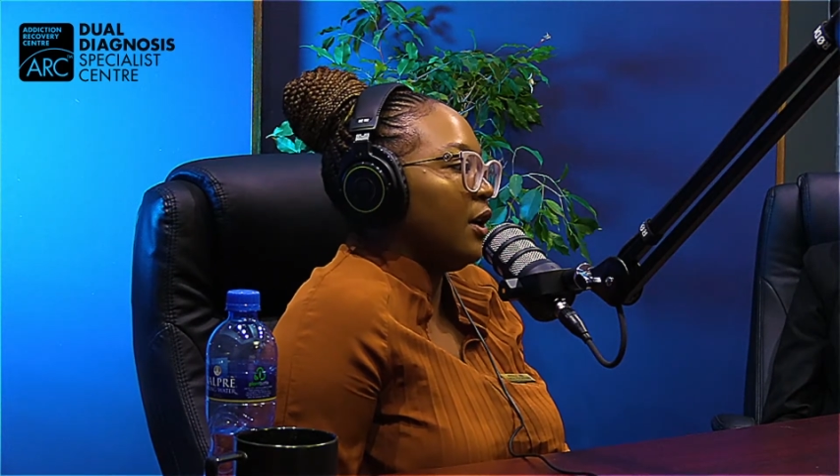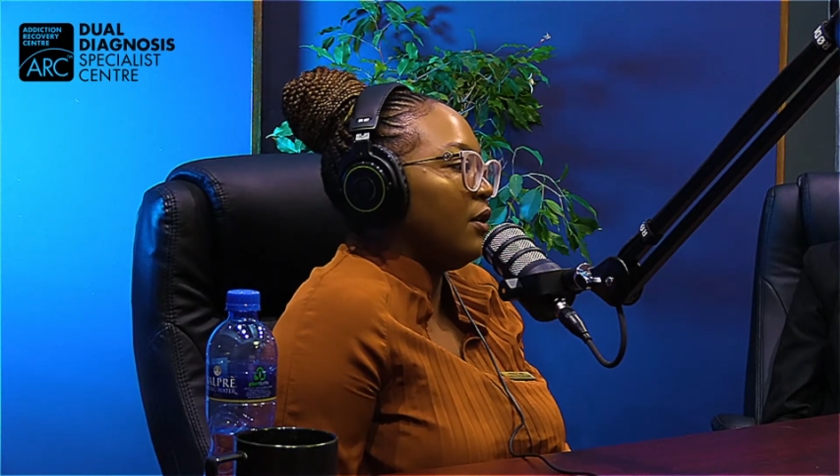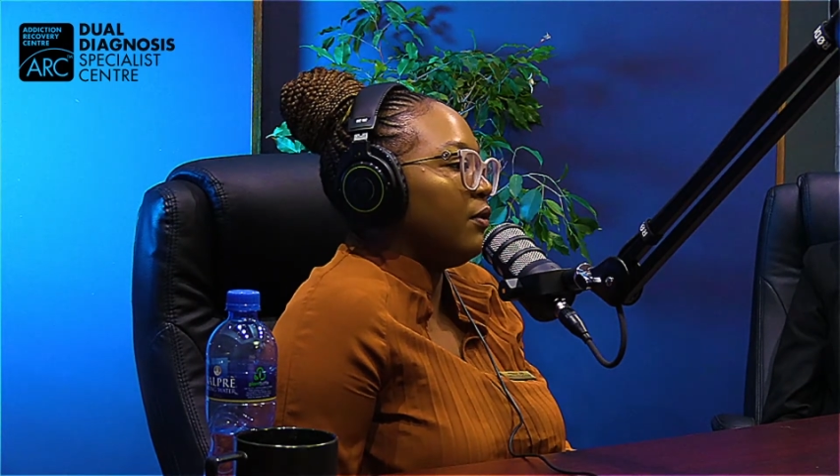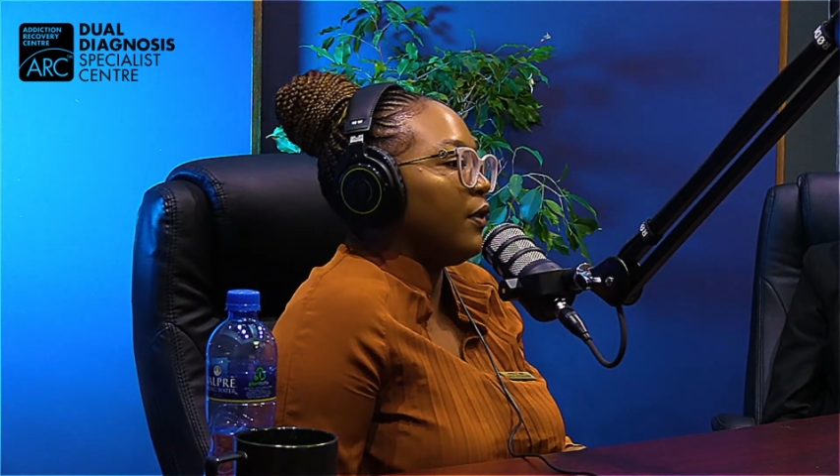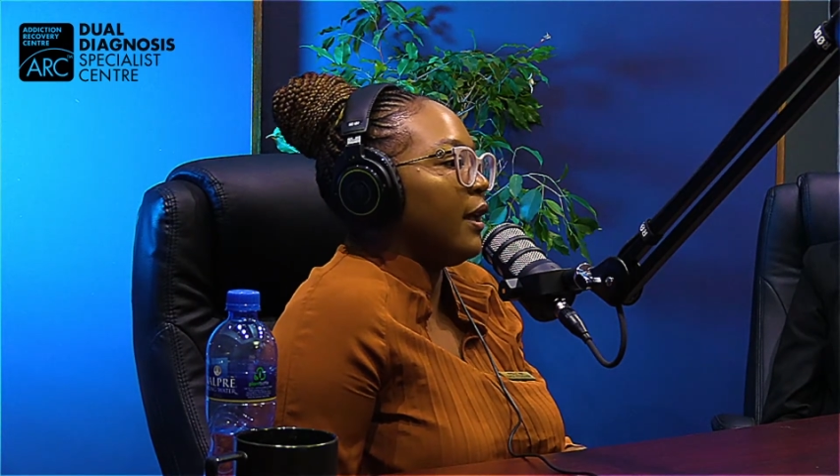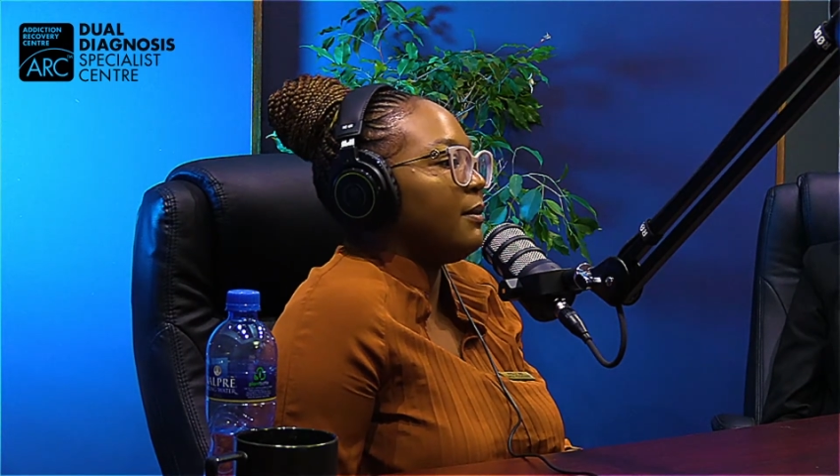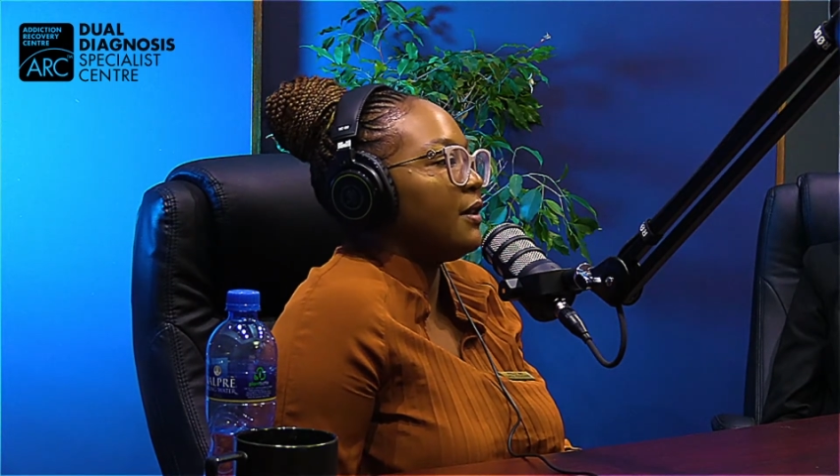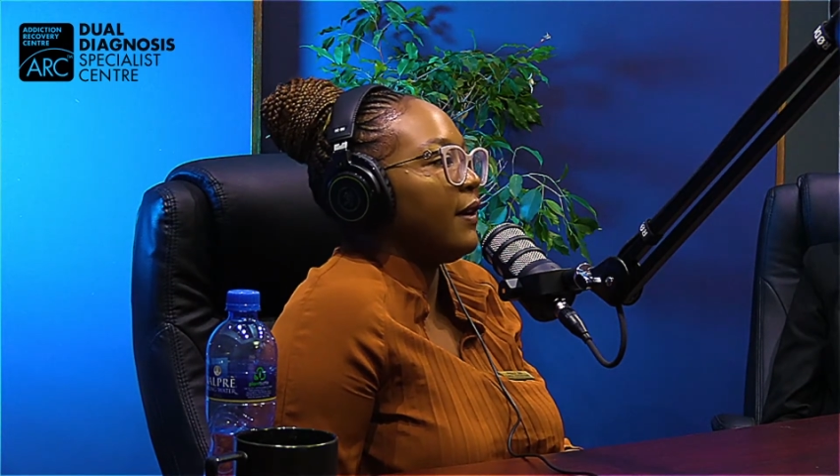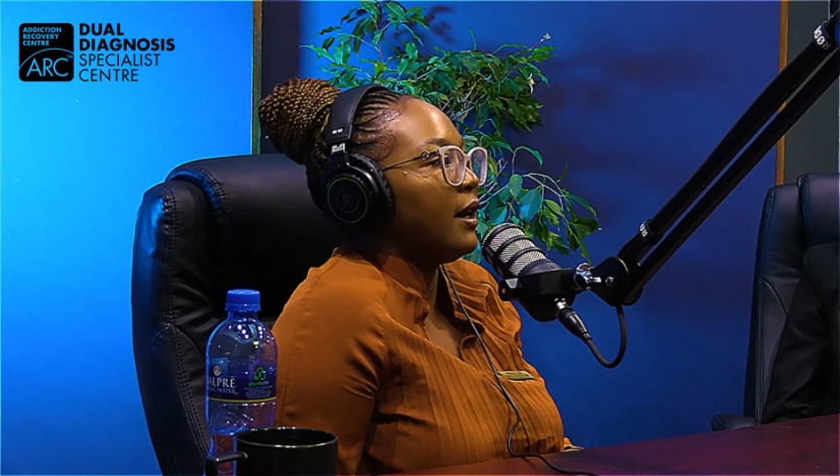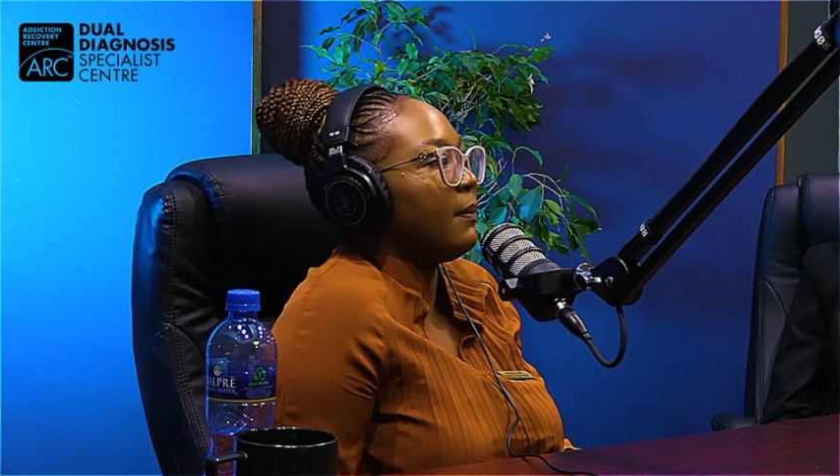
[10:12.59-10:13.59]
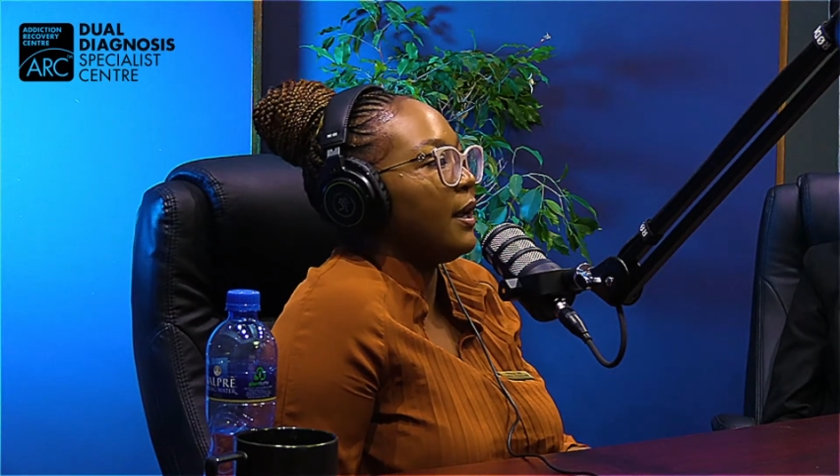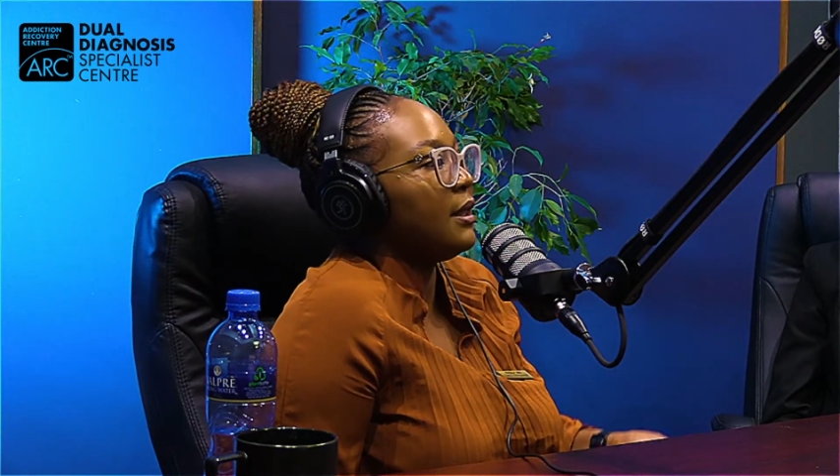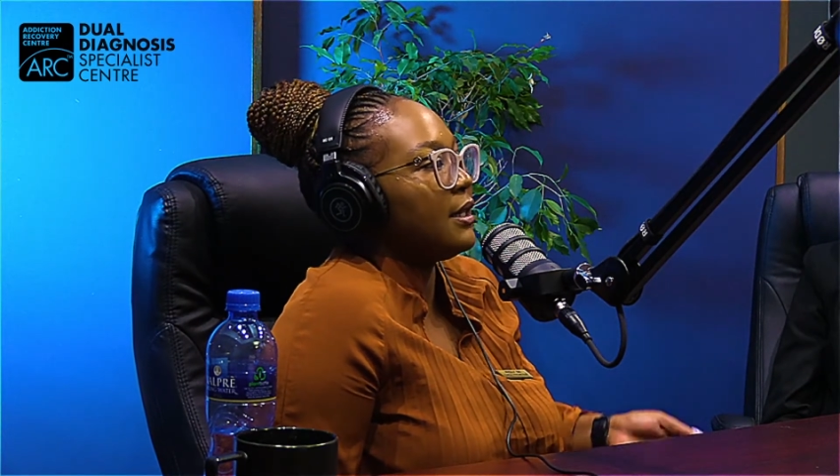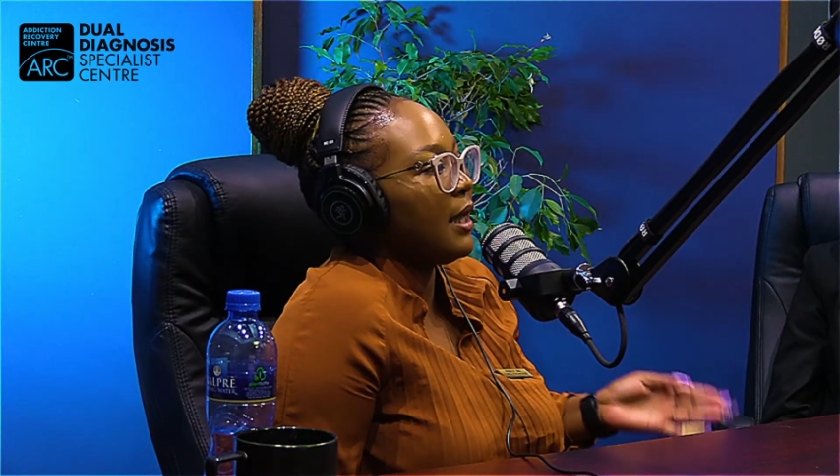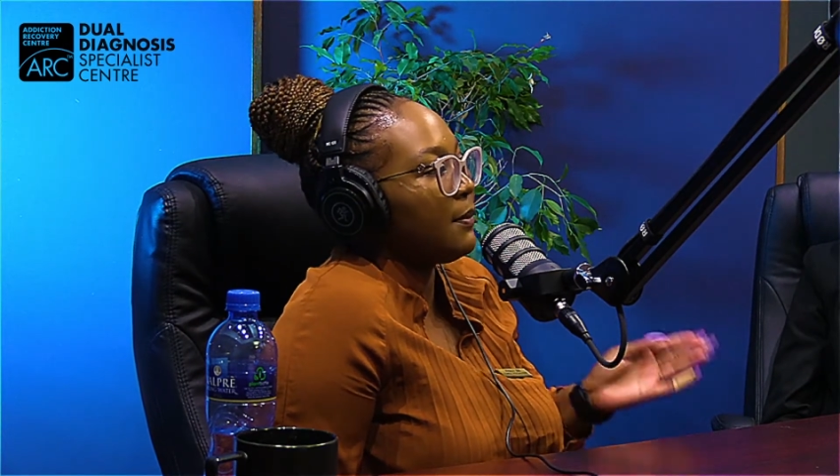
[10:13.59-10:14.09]
for them developing the
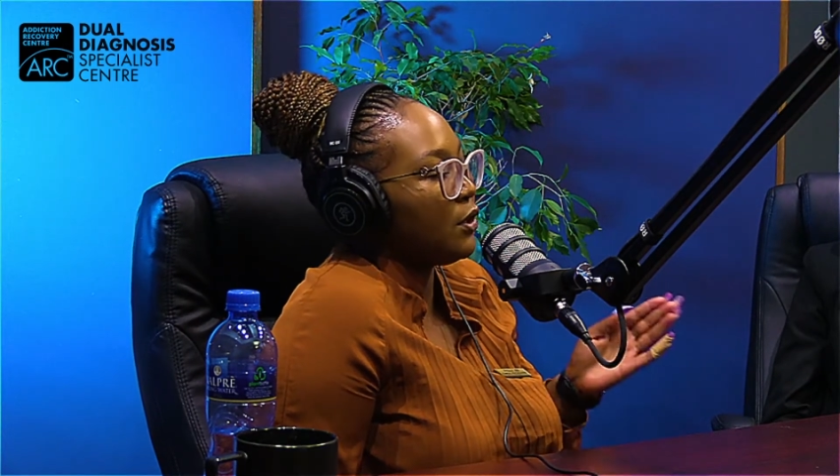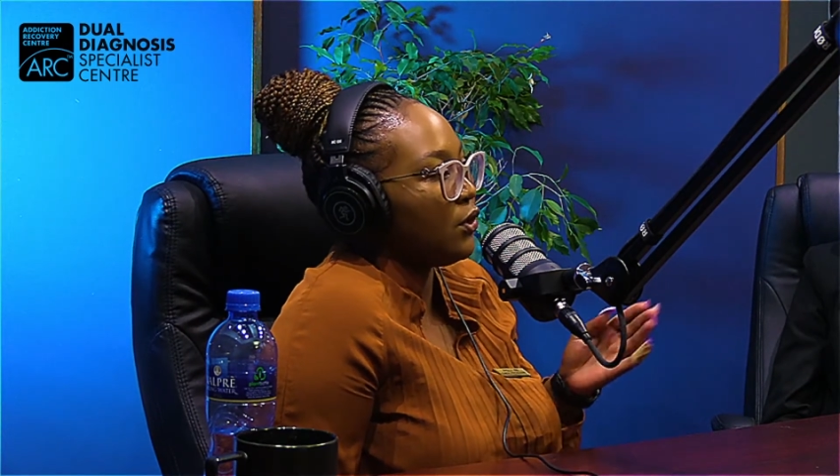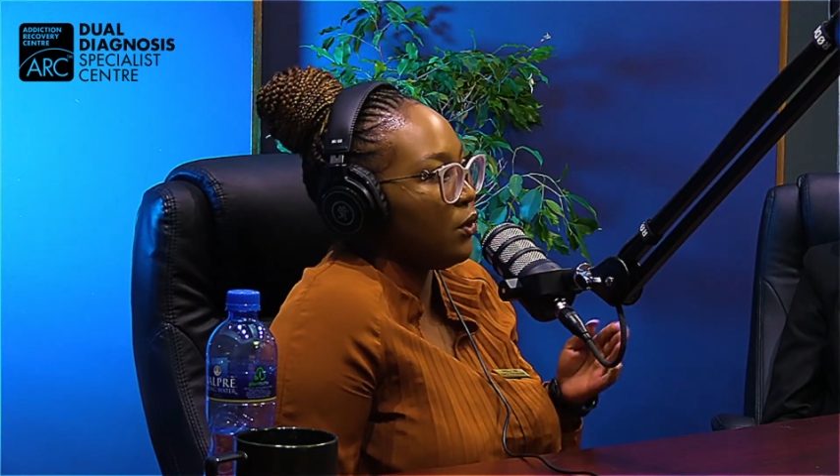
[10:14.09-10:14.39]
substance